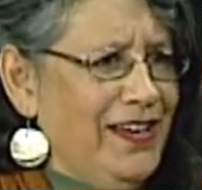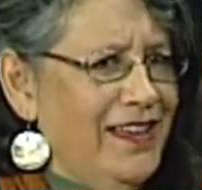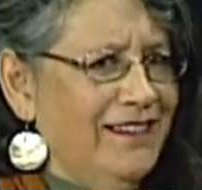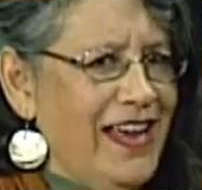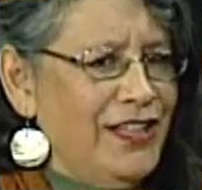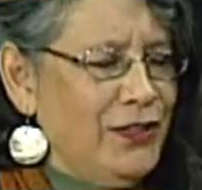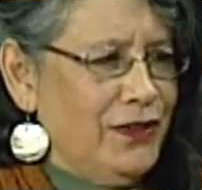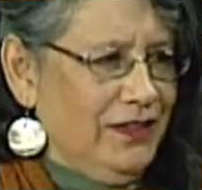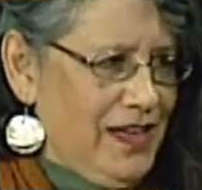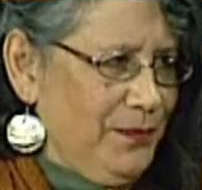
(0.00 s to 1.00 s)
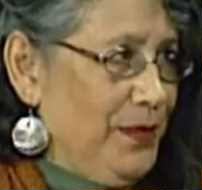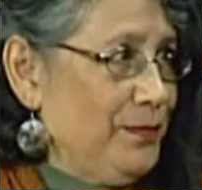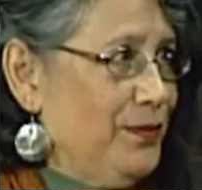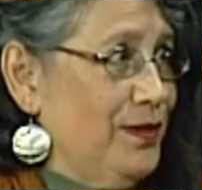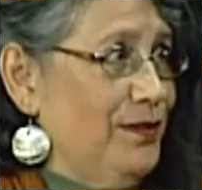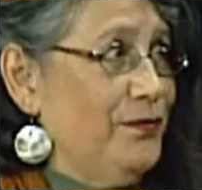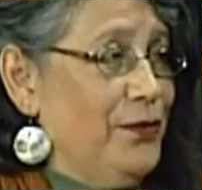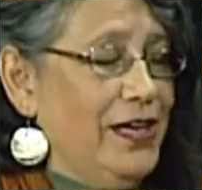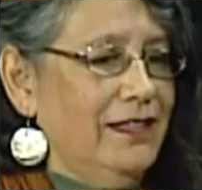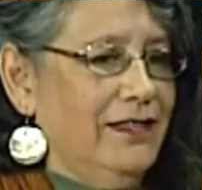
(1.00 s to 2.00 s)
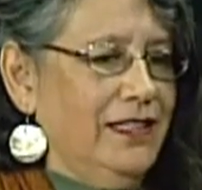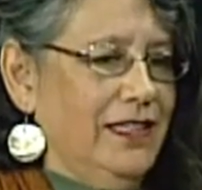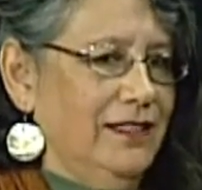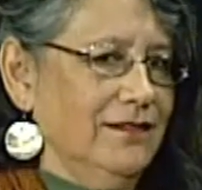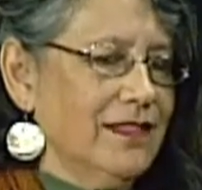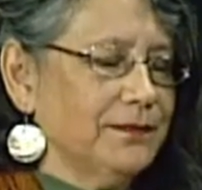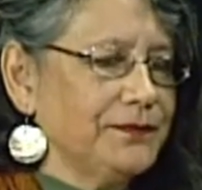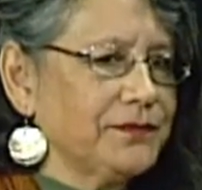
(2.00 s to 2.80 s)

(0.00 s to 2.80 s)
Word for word: I, I know a lot of people are afraid of the needles.